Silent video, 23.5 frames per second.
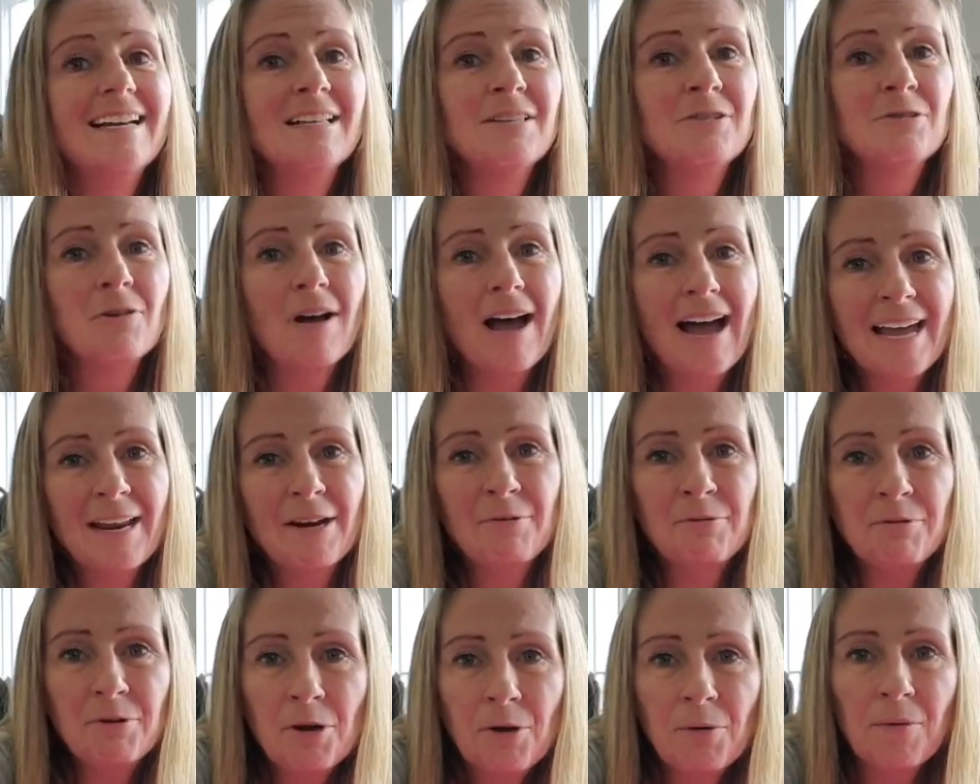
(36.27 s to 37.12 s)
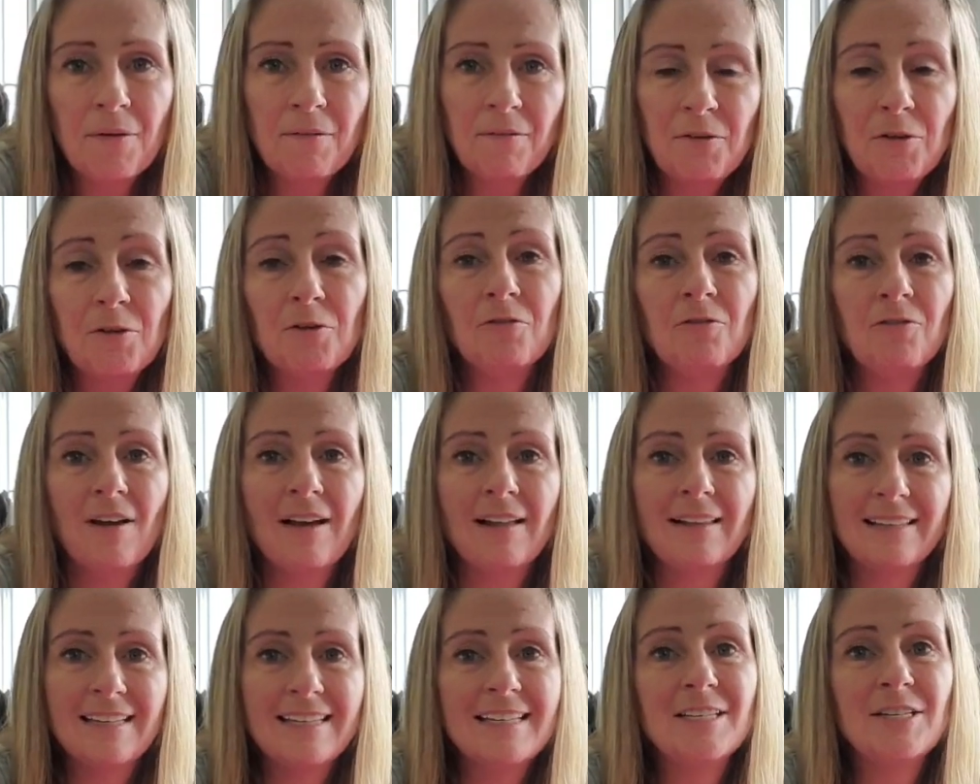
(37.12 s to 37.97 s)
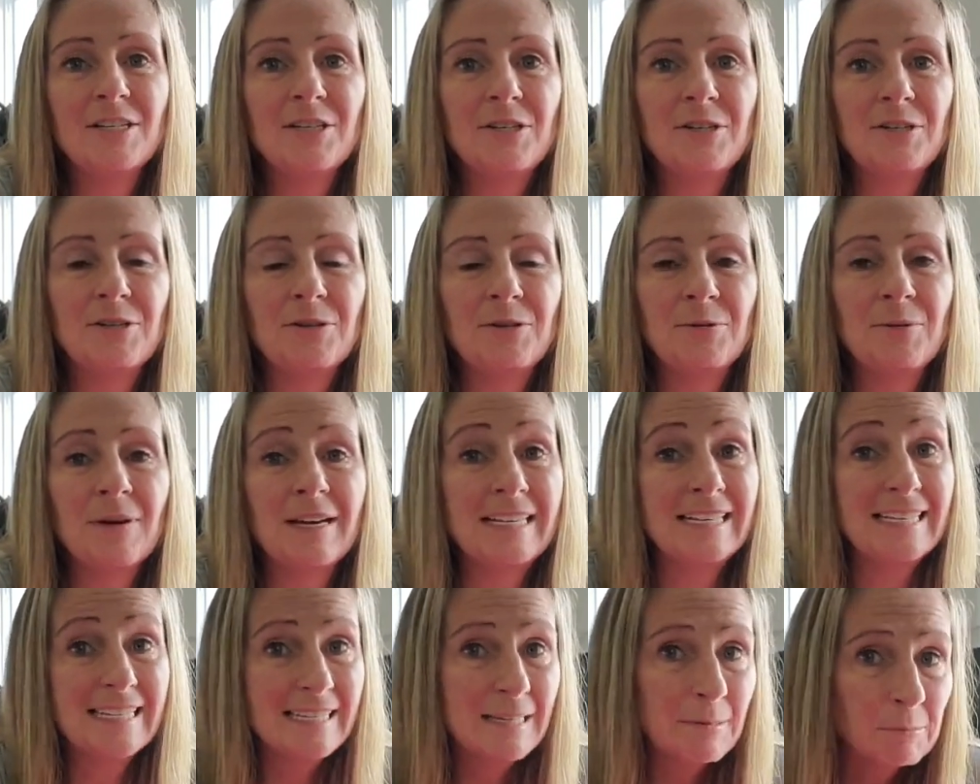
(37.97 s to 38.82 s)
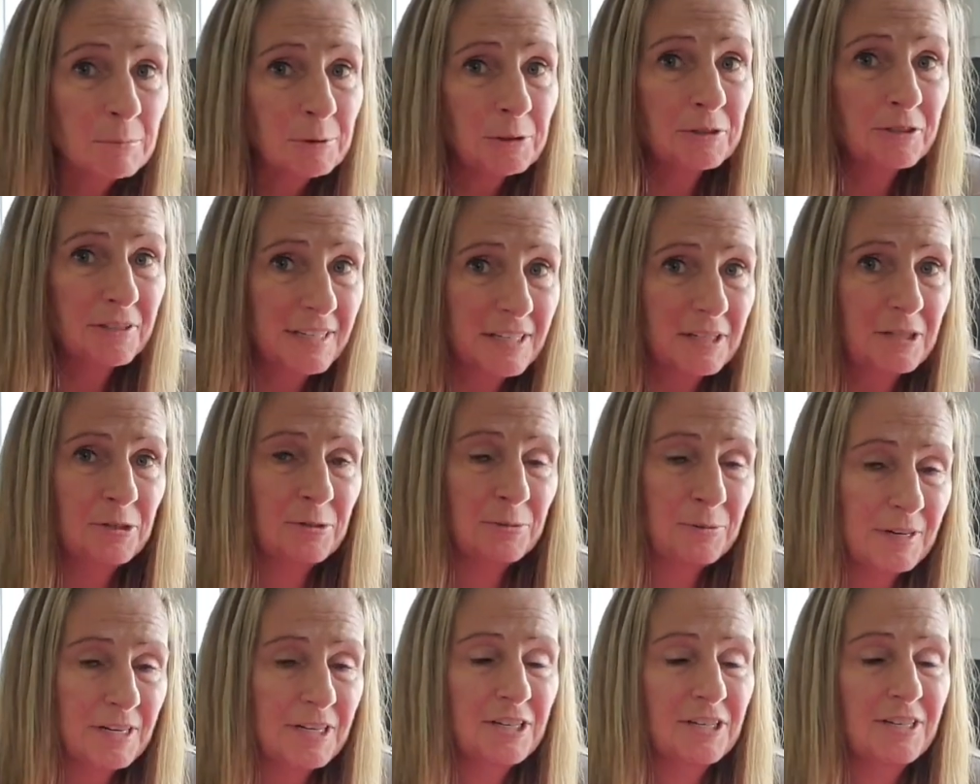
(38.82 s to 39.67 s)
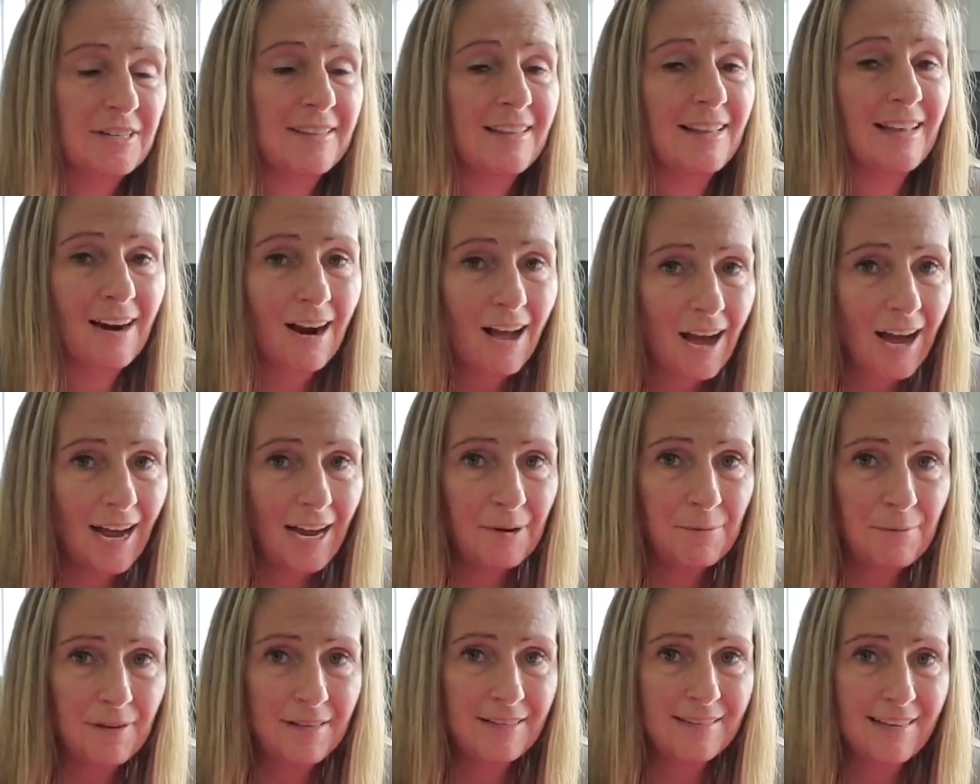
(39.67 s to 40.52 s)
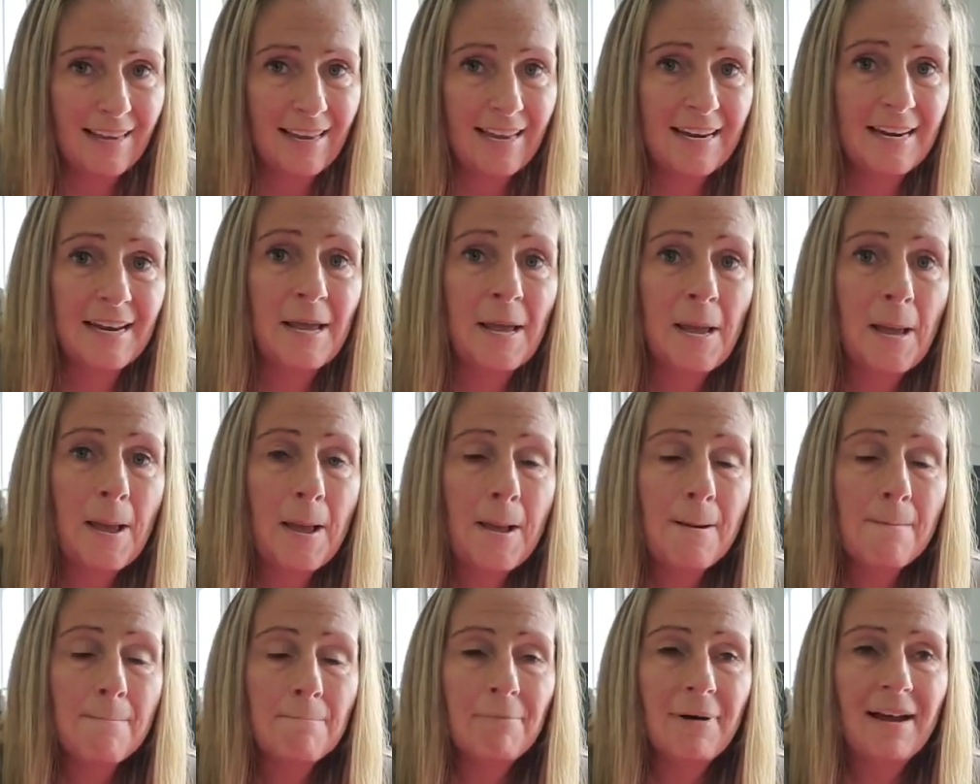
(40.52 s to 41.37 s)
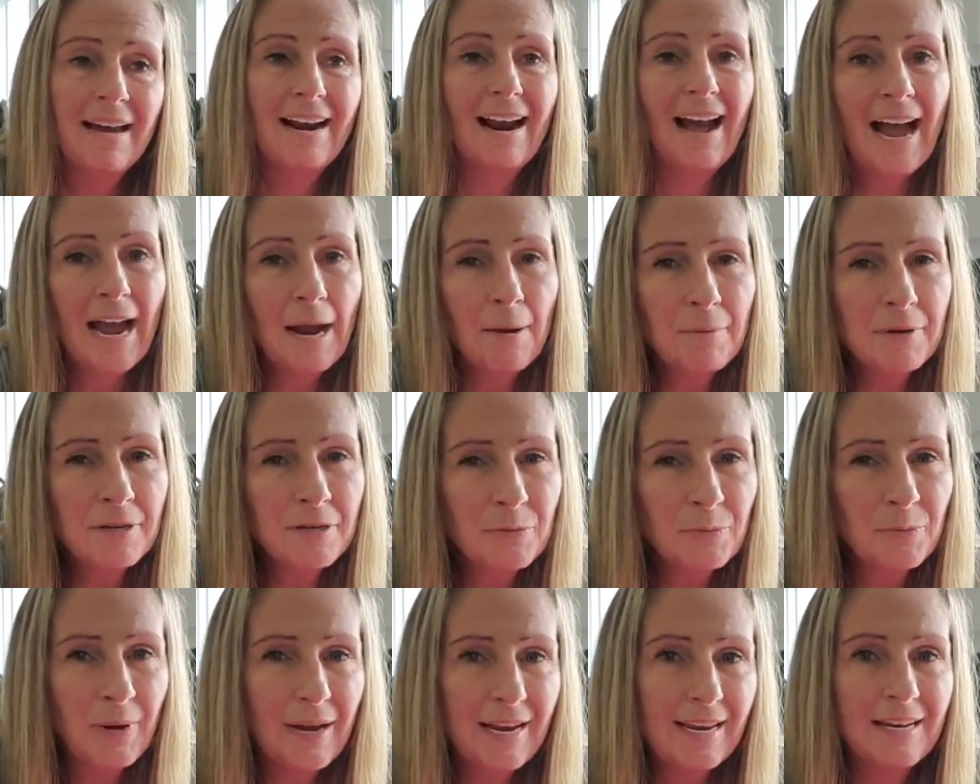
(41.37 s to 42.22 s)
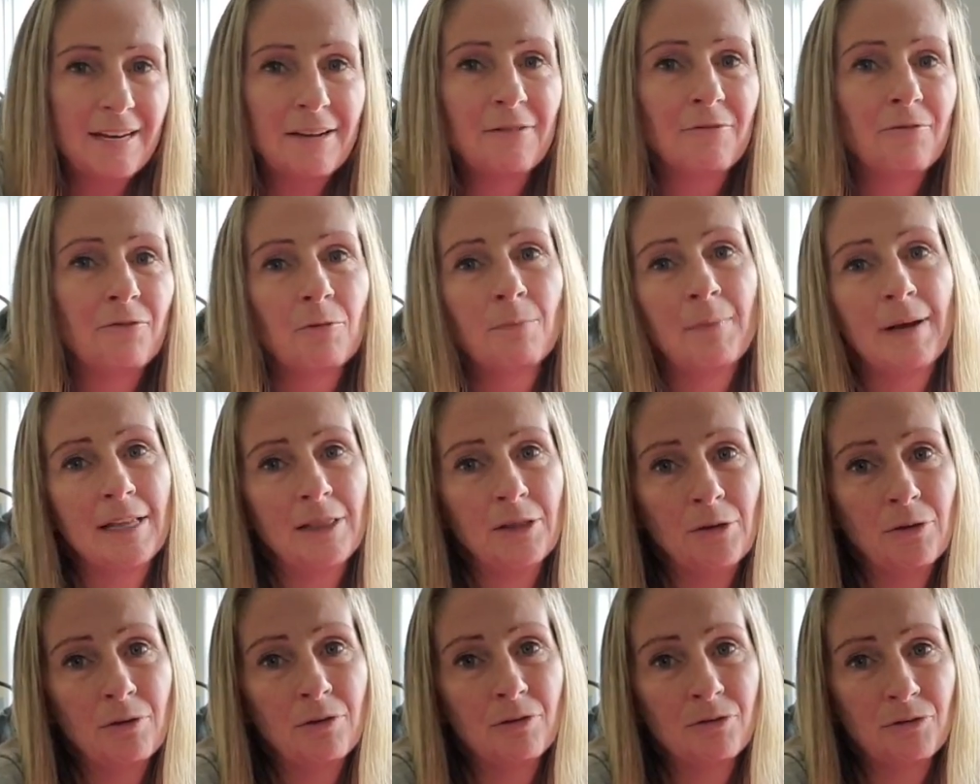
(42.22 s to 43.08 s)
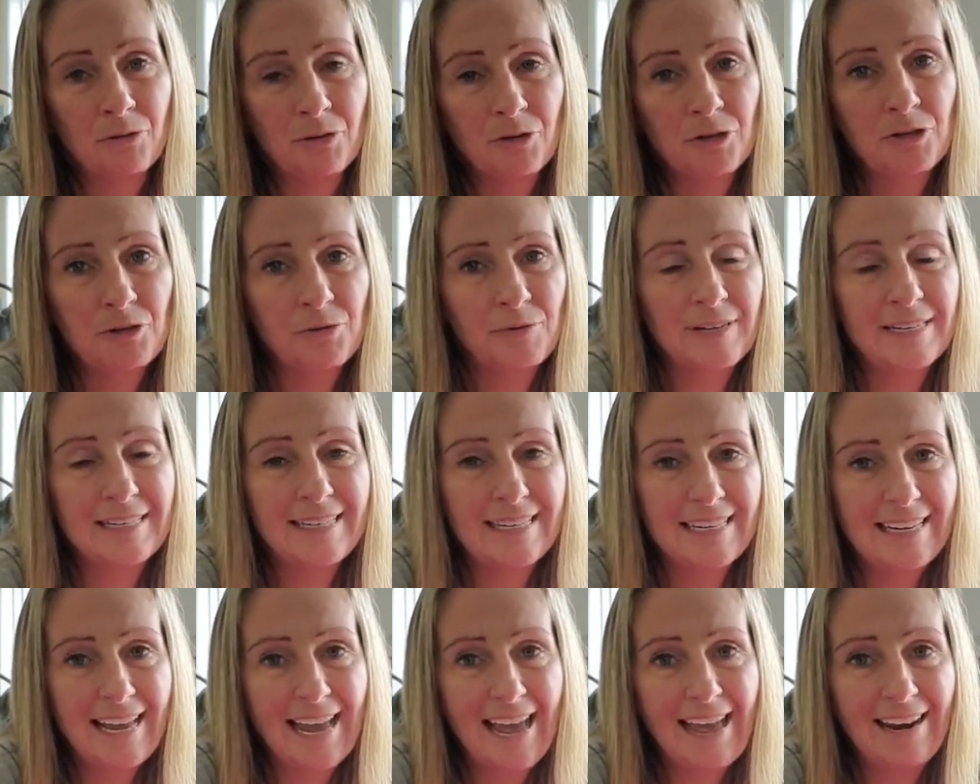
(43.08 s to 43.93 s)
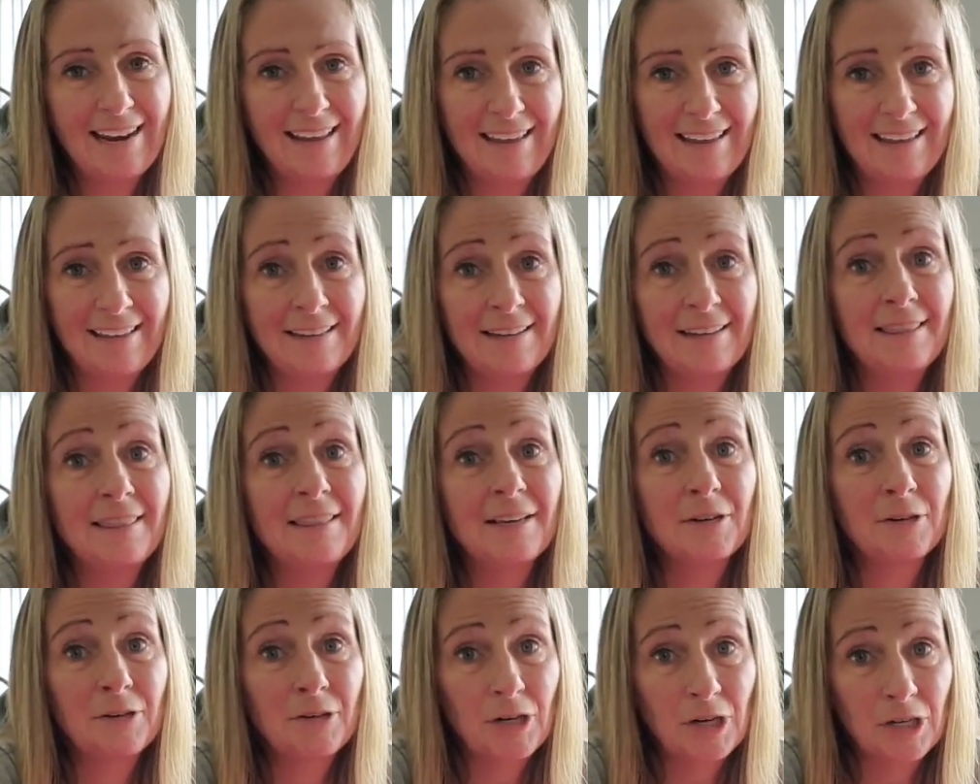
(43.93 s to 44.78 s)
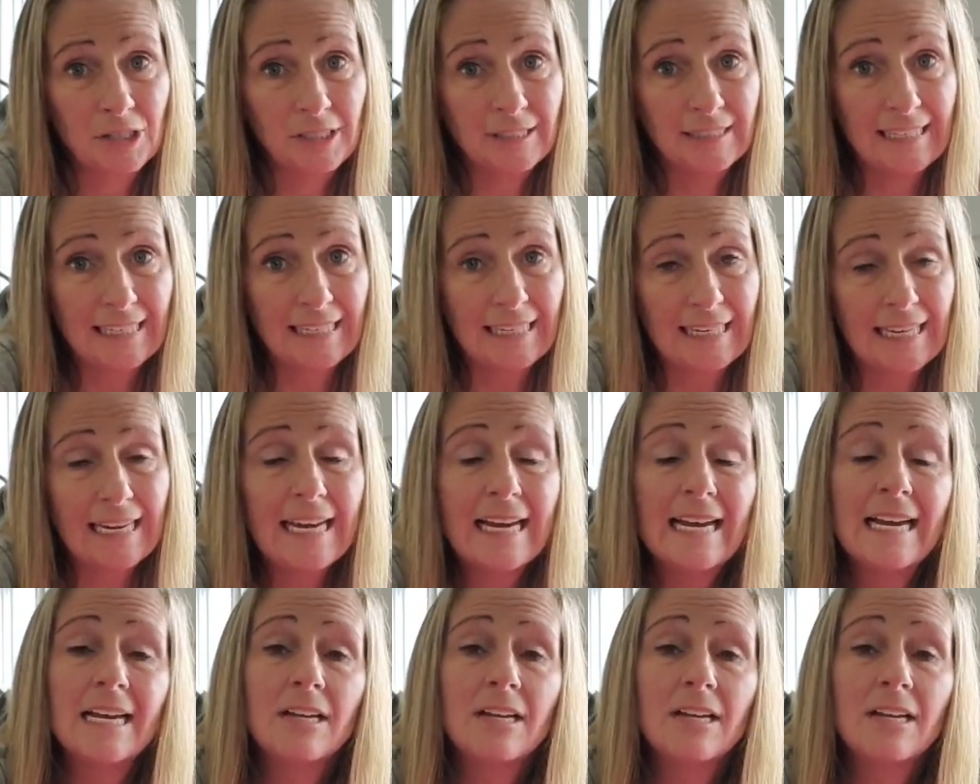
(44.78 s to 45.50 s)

So I don't know if you fell into a similar situation that I was in, but I was waiting for my local nursery to get in their garlic.